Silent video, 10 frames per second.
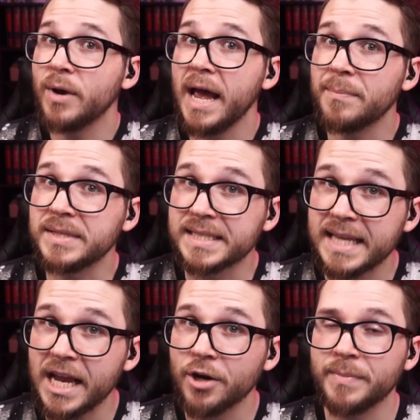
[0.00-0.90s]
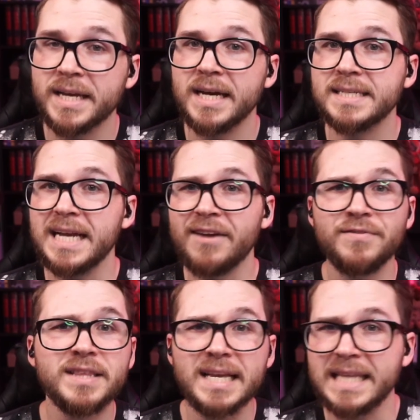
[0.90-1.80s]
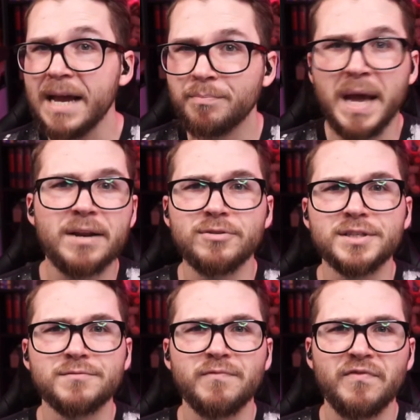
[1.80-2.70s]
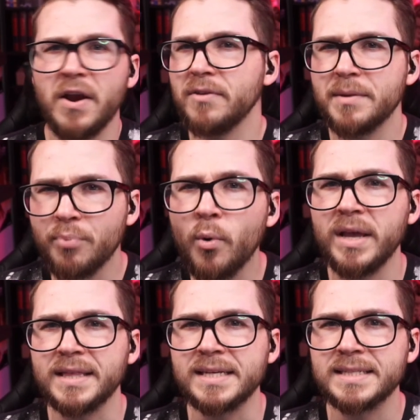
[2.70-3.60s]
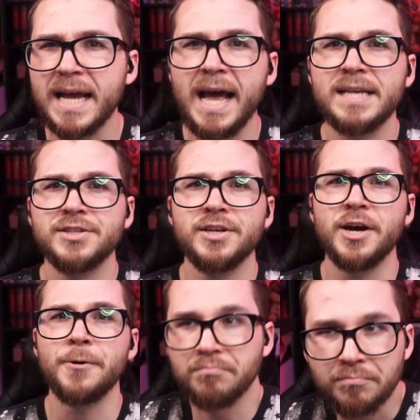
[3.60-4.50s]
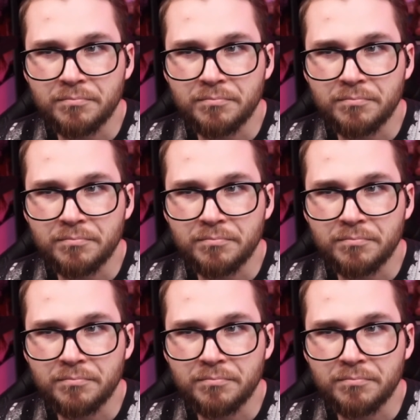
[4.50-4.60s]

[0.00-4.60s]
what happens there, because I feel like that battle is fairly pointless, as you know,